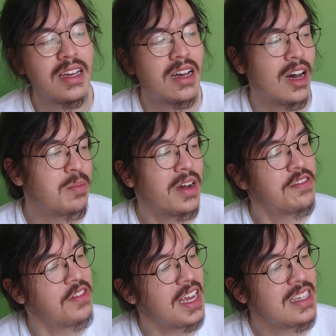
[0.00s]
on my
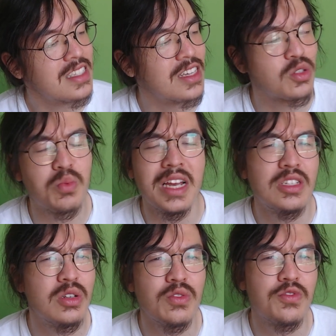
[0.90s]
face, it's way
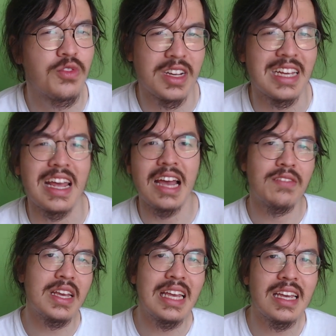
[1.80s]
too freaking
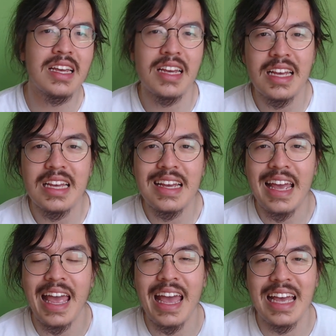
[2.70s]
heavy.
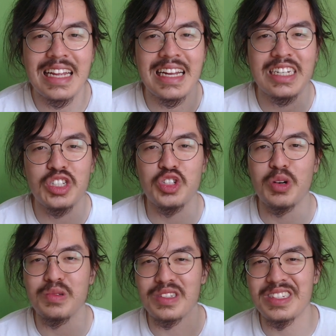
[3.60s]
And I just
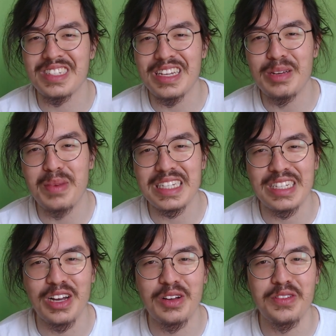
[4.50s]
don't see
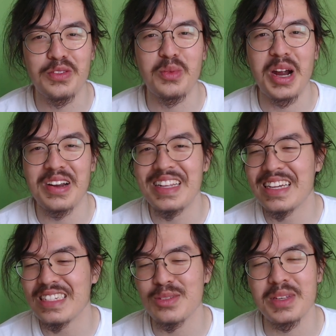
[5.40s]
myself wearing
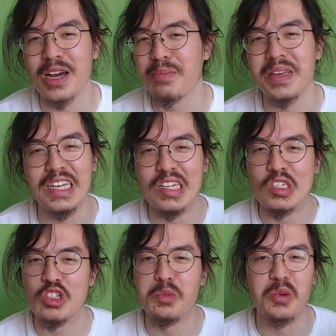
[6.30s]
this without being
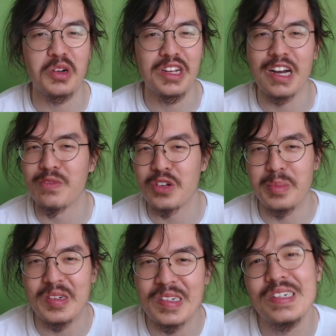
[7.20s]
super
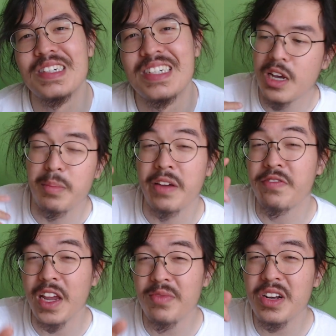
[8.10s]
uncomfortable. My
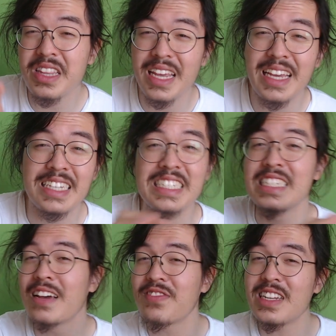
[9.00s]
favorite thing is
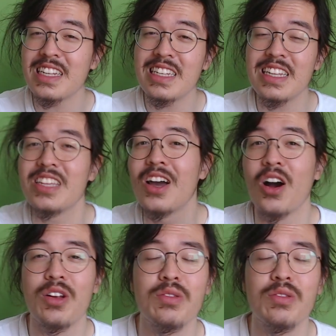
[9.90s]
definitely the auto